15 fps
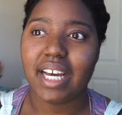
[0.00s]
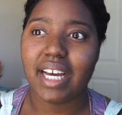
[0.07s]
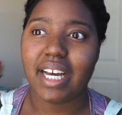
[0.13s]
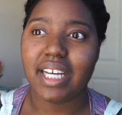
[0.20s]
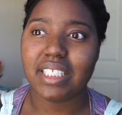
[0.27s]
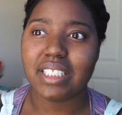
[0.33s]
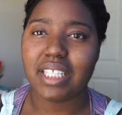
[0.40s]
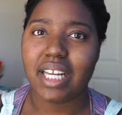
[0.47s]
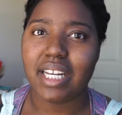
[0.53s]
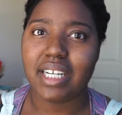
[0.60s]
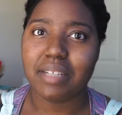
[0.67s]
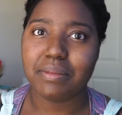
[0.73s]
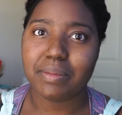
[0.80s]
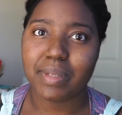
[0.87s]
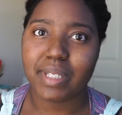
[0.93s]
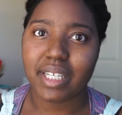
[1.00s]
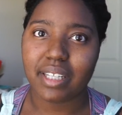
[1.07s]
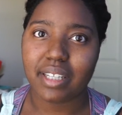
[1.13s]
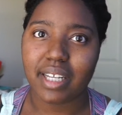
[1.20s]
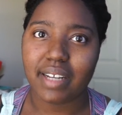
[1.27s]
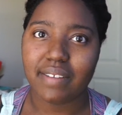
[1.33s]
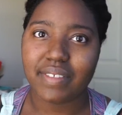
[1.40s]
I ended up spending a
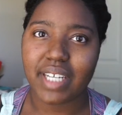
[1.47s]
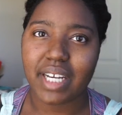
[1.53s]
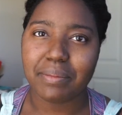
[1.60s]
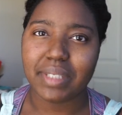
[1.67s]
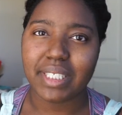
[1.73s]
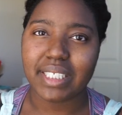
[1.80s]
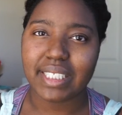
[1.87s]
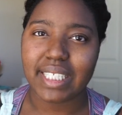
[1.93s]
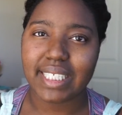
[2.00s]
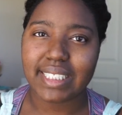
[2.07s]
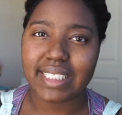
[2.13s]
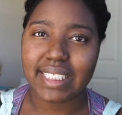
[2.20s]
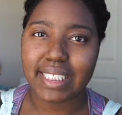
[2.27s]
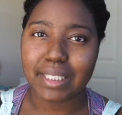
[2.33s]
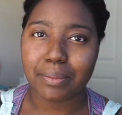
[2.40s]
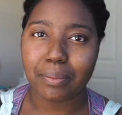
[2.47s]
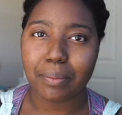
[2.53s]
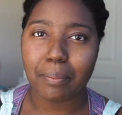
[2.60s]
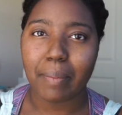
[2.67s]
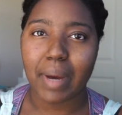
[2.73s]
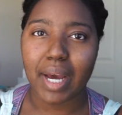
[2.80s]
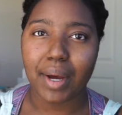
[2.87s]
lot of time neglecting
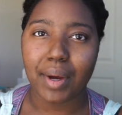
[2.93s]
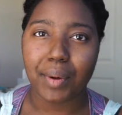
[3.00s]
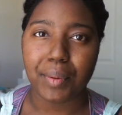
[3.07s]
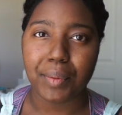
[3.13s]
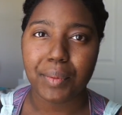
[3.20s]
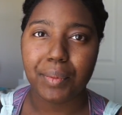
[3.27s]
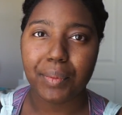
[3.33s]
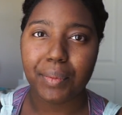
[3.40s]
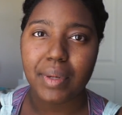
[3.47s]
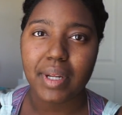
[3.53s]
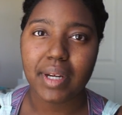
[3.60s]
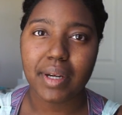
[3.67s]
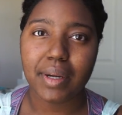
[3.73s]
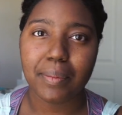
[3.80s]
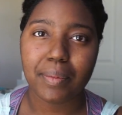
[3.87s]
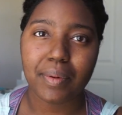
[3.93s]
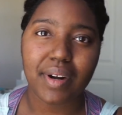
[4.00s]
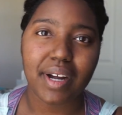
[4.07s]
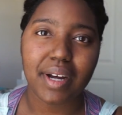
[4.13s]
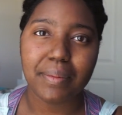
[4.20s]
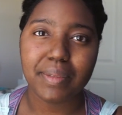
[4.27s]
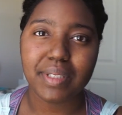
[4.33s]
my own
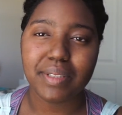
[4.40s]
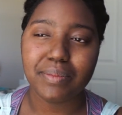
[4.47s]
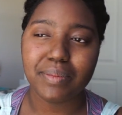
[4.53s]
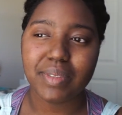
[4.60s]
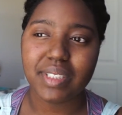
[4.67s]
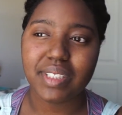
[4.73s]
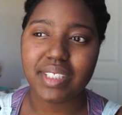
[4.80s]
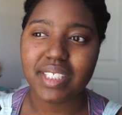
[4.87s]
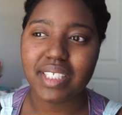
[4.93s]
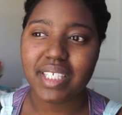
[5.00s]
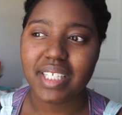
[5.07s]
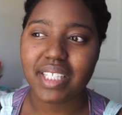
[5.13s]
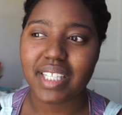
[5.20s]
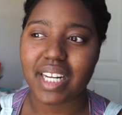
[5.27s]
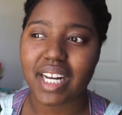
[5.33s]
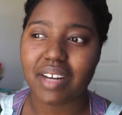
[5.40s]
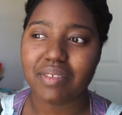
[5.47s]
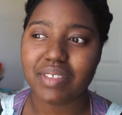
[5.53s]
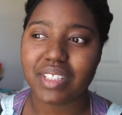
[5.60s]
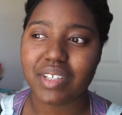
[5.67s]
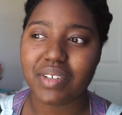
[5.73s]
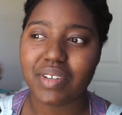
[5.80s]
problems that I
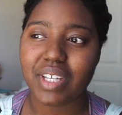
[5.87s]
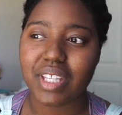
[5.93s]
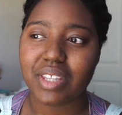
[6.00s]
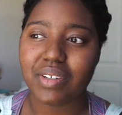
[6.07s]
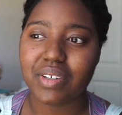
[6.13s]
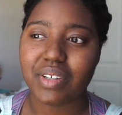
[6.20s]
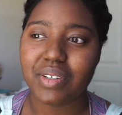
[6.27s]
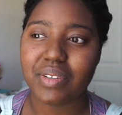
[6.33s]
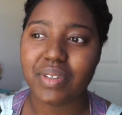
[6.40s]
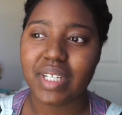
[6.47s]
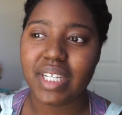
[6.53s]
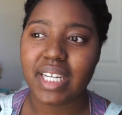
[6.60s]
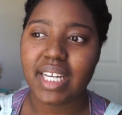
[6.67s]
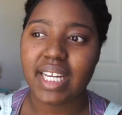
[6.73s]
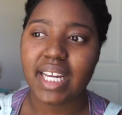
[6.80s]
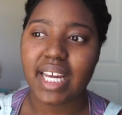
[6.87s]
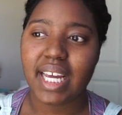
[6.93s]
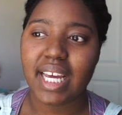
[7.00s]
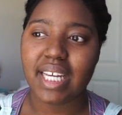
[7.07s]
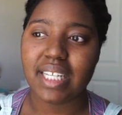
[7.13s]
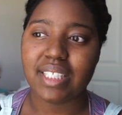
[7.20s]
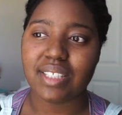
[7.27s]
was going through.
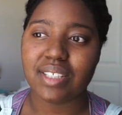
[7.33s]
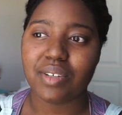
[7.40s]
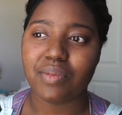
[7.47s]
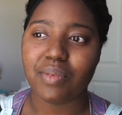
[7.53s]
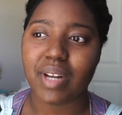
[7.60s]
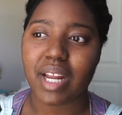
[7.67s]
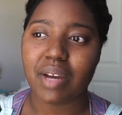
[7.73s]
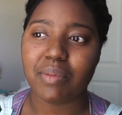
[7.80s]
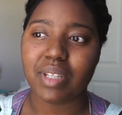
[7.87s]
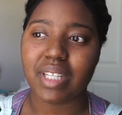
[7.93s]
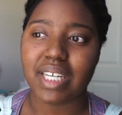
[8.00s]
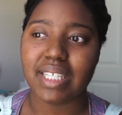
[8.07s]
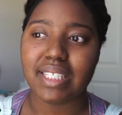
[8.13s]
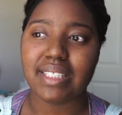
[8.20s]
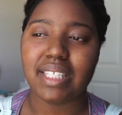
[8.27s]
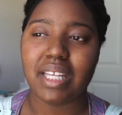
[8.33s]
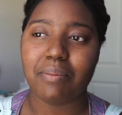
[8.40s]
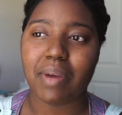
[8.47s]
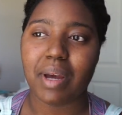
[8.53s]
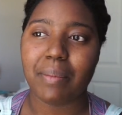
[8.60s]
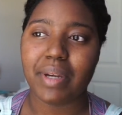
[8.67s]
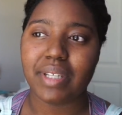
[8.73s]
And so when I would like sit
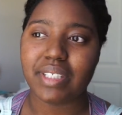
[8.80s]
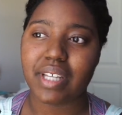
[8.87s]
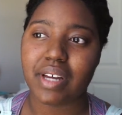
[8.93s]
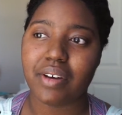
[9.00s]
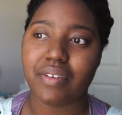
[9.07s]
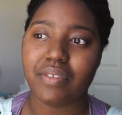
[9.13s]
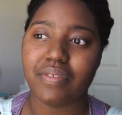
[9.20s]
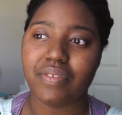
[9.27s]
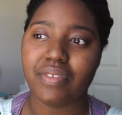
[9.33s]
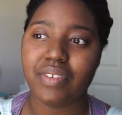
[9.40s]
by myself,